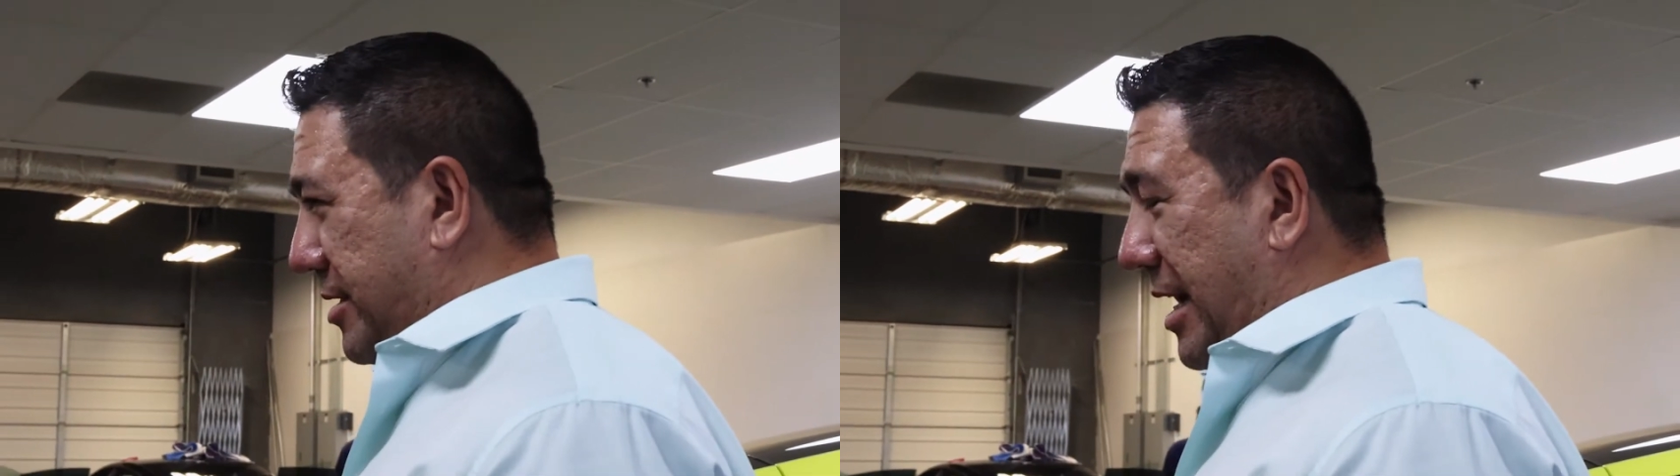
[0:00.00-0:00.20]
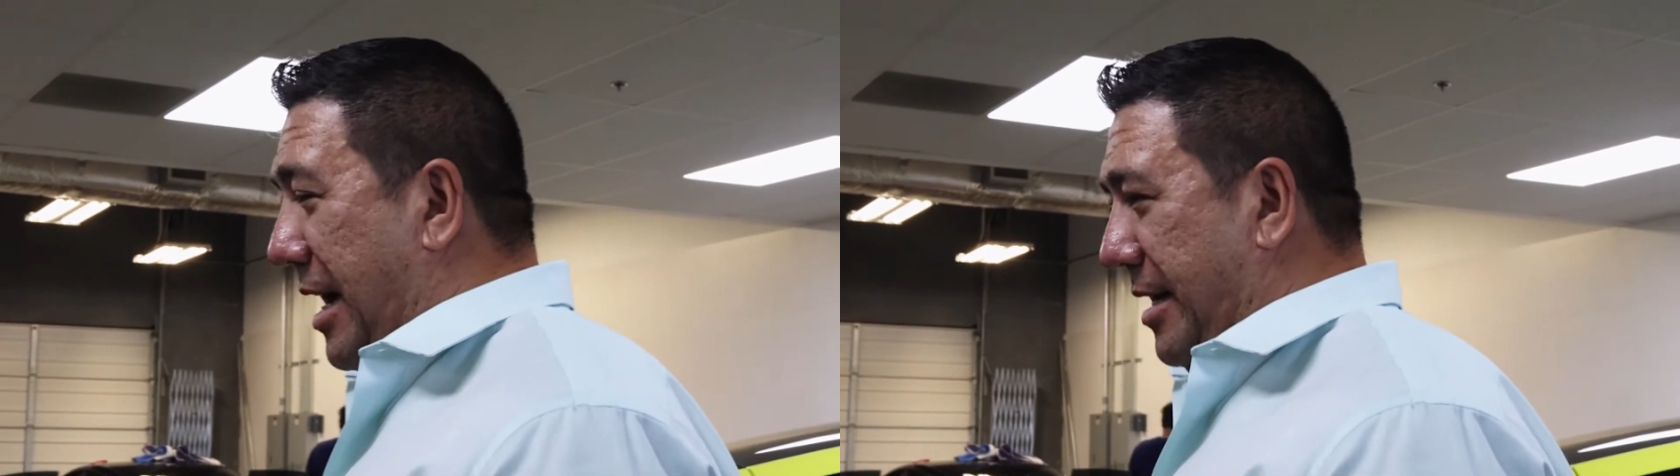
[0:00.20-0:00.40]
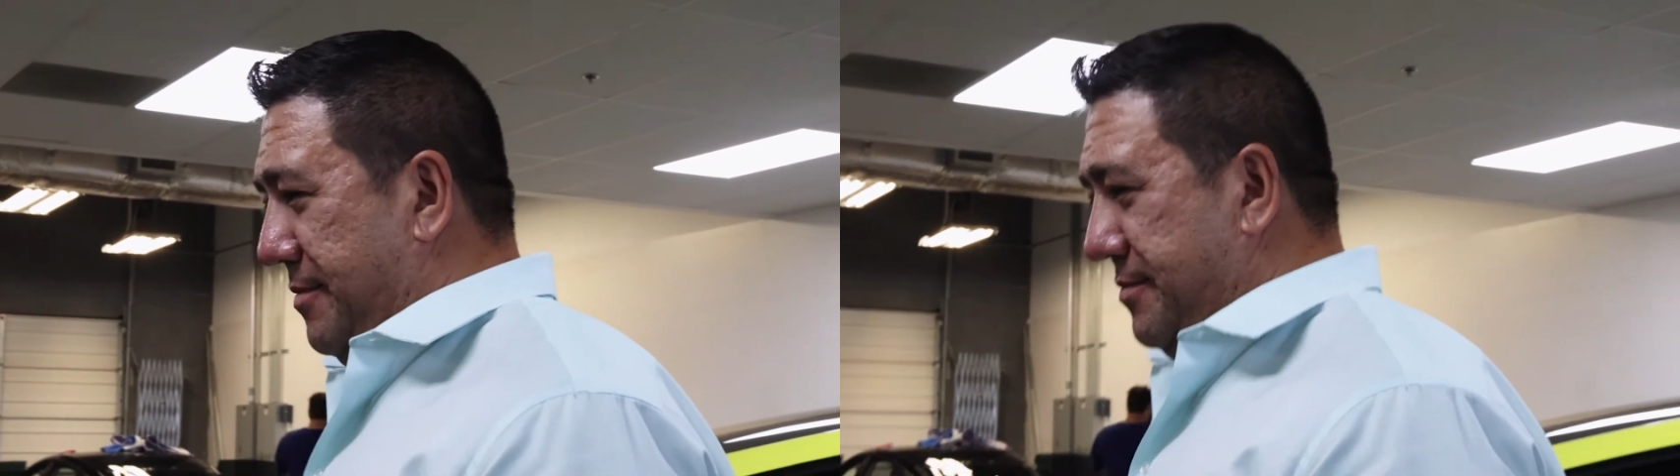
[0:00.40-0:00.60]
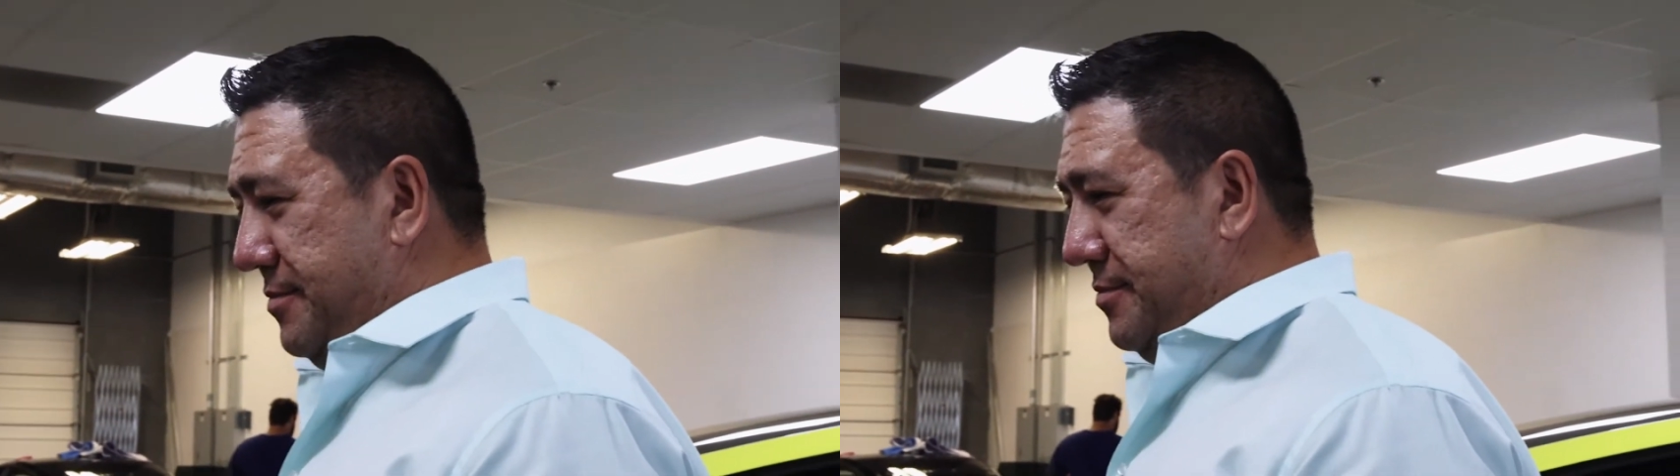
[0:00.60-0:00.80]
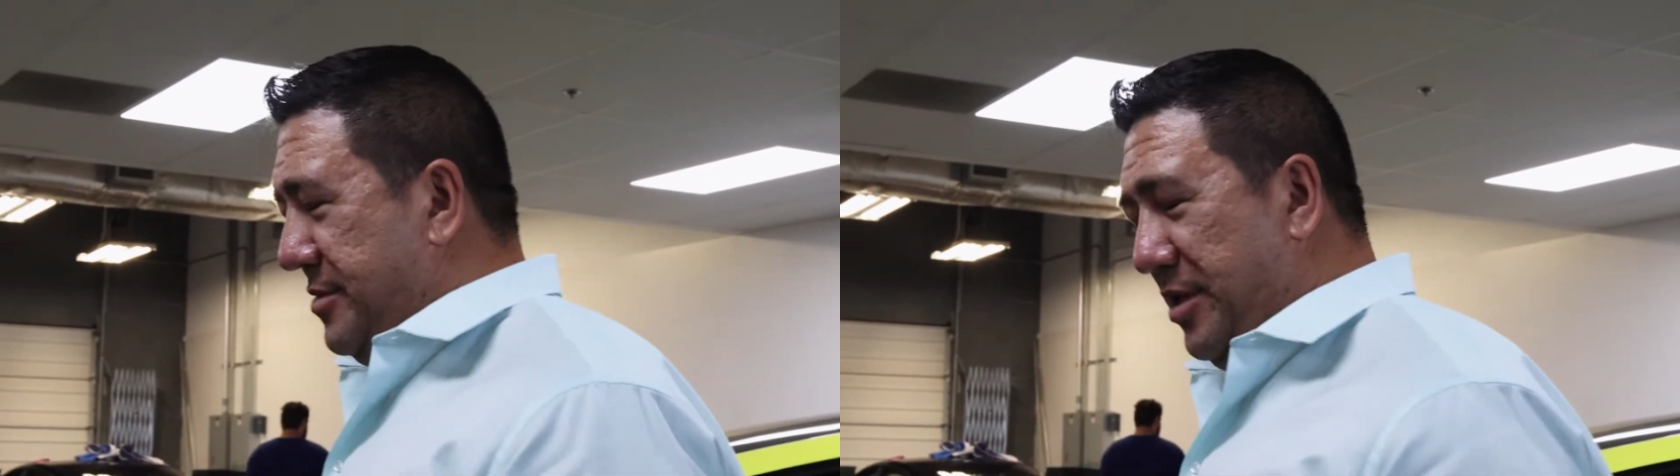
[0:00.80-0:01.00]
time
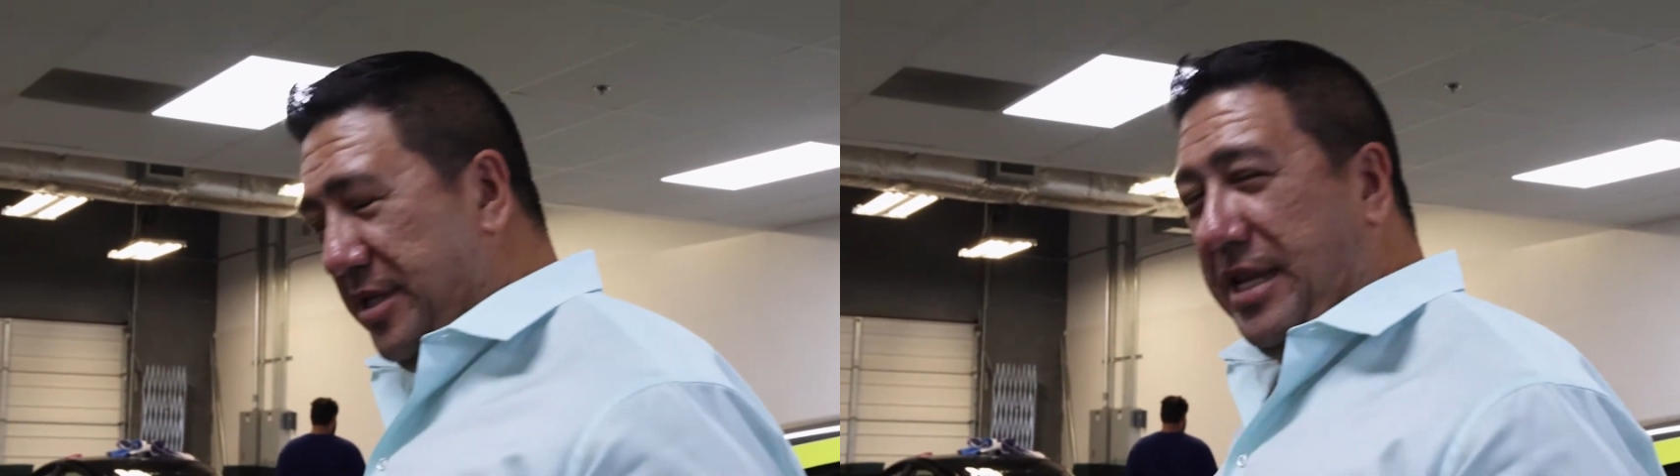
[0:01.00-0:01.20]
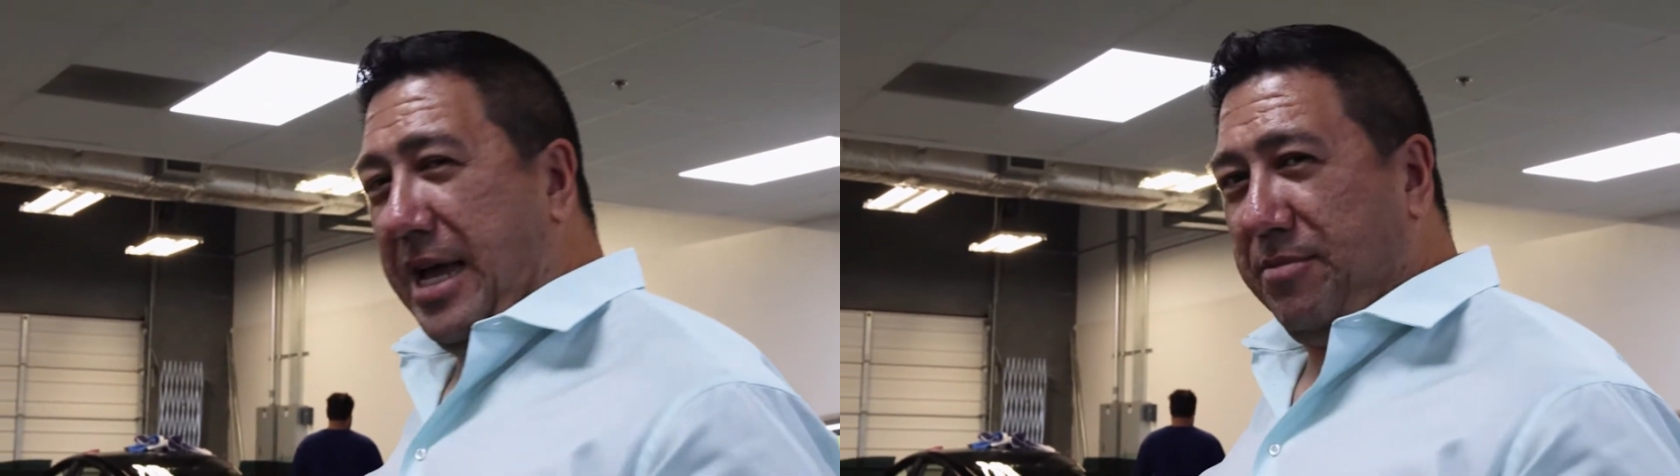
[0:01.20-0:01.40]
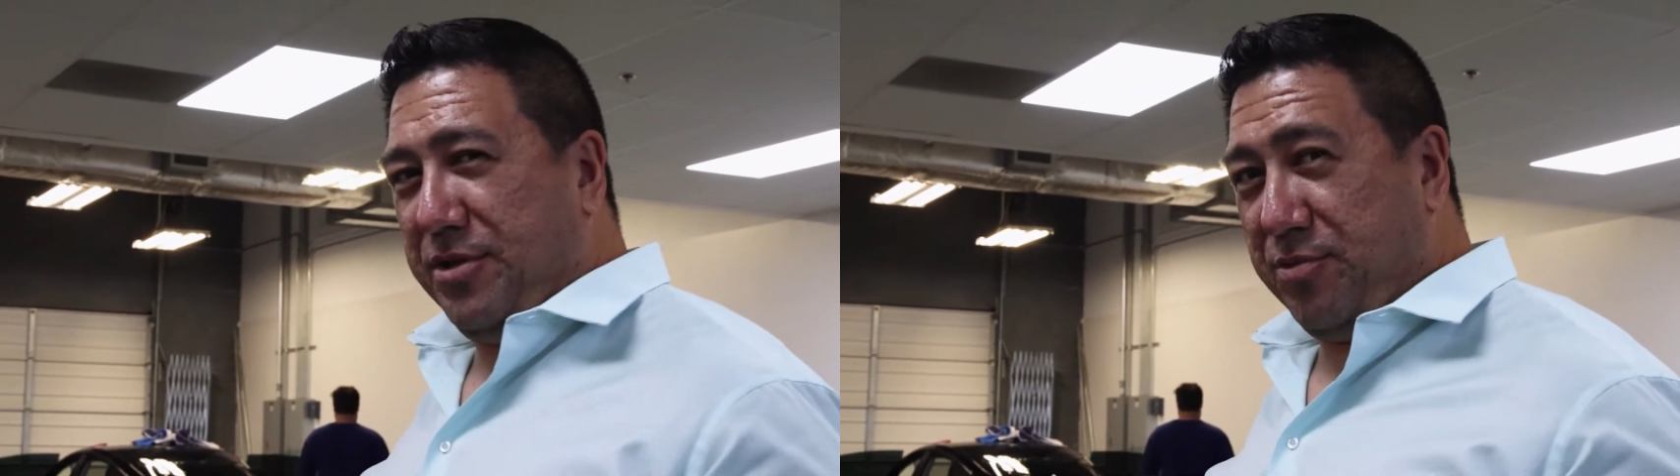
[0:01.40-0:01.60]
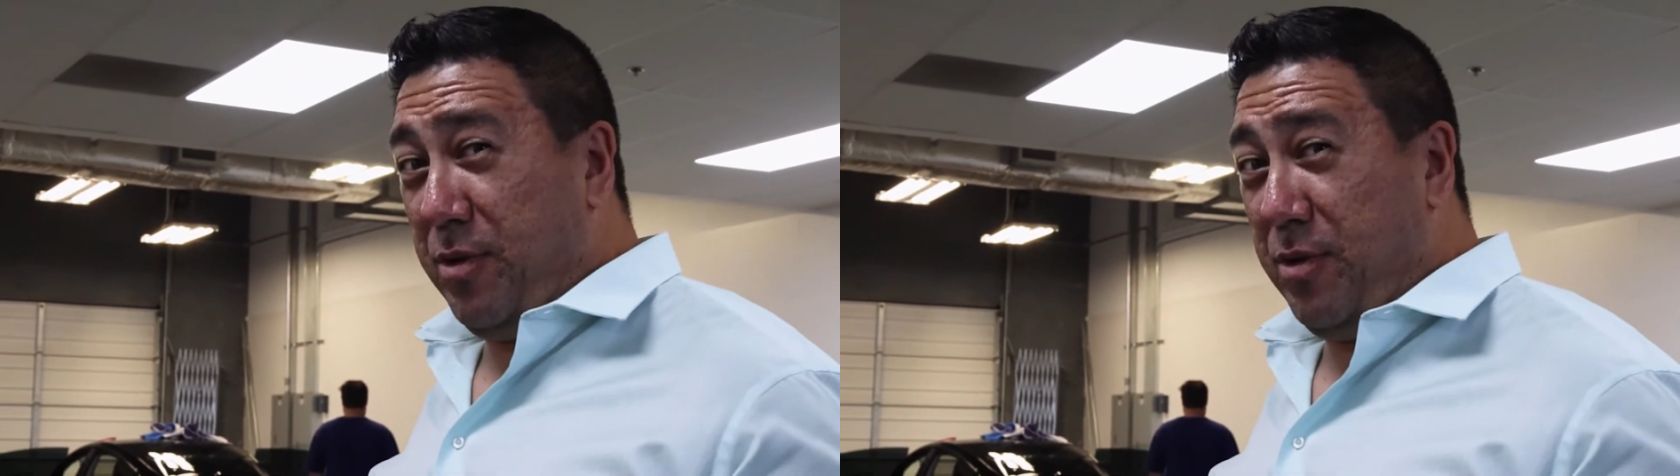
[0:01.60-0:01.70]
to establish